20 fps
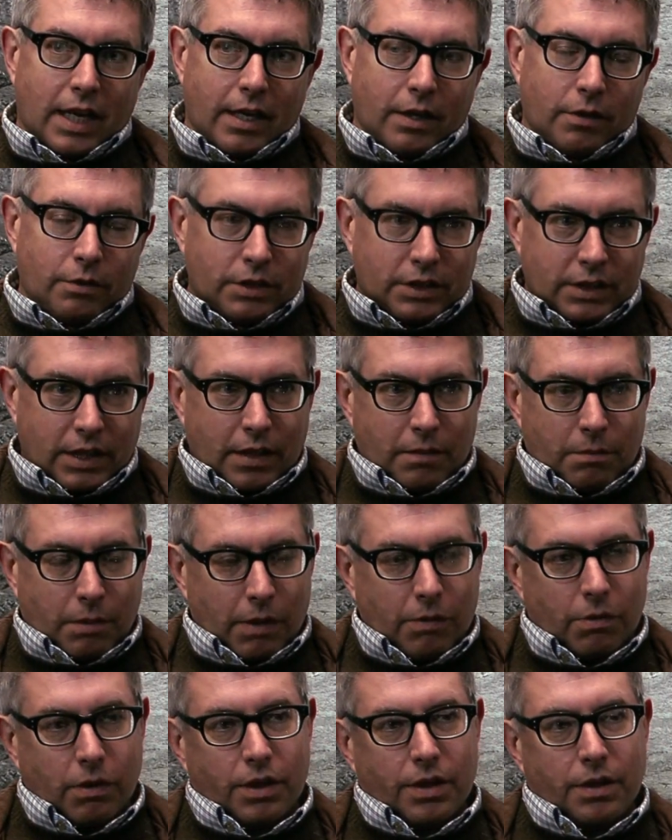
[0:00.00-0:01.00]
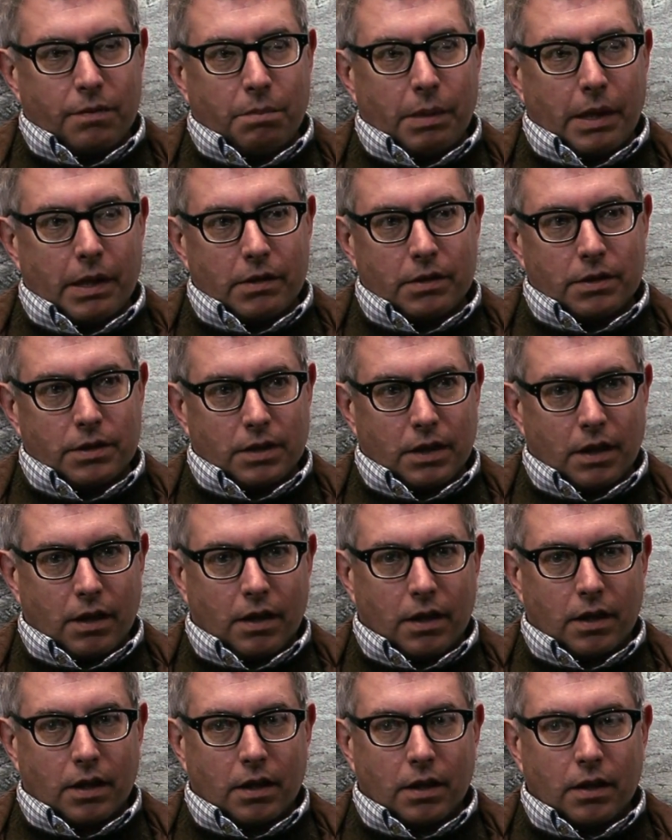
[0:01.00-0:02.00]
I always say in my work that bears
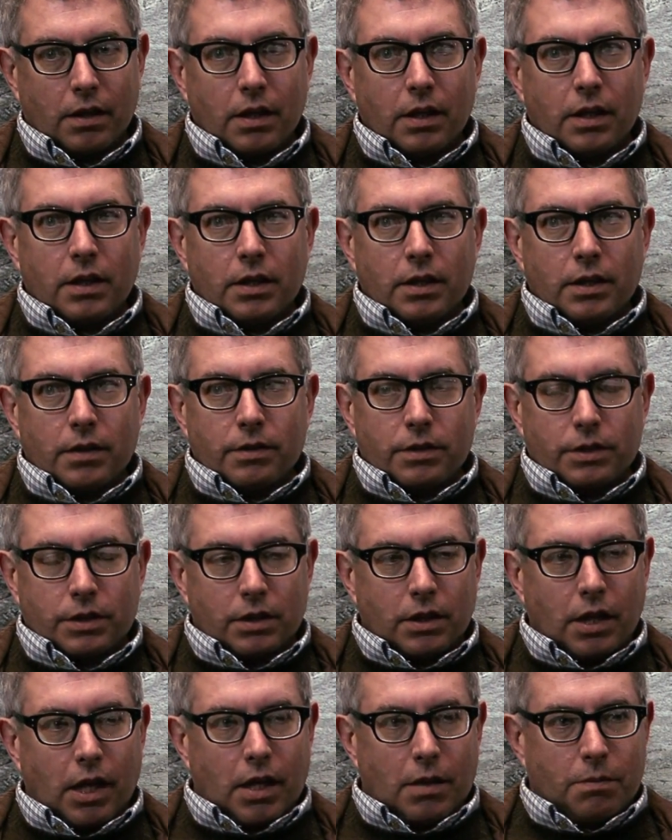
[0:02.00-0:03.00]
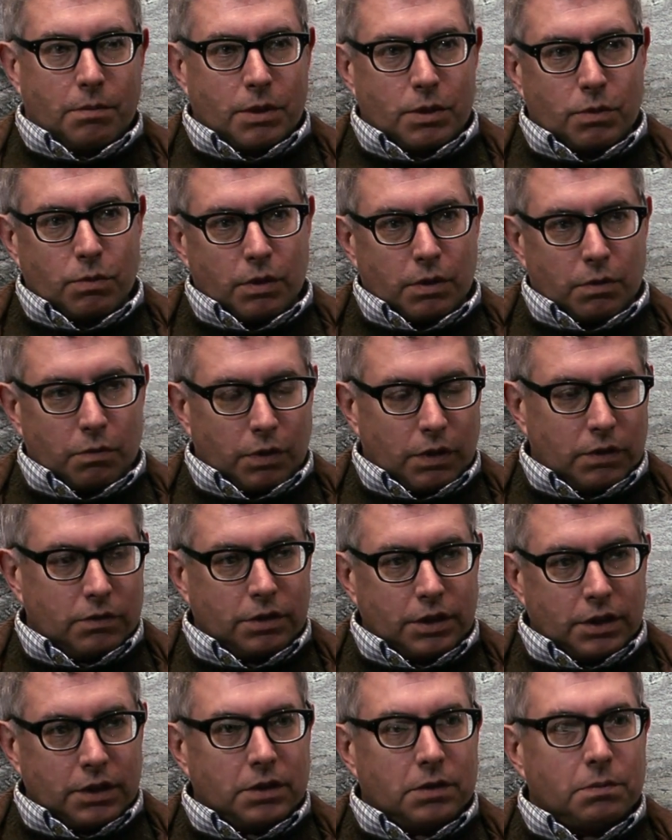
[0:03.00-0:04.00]
are synonymous with the
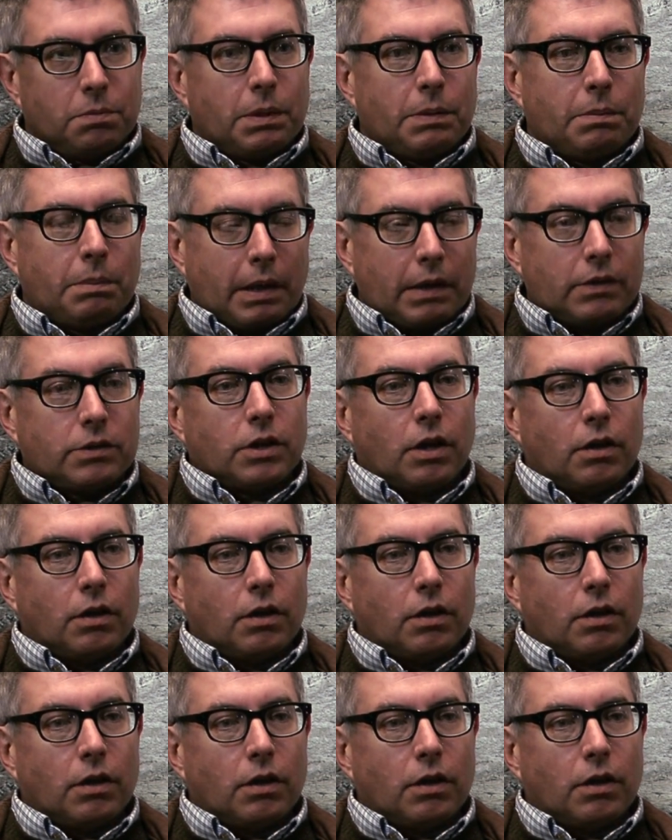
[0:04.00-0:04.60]
wilderness, but bears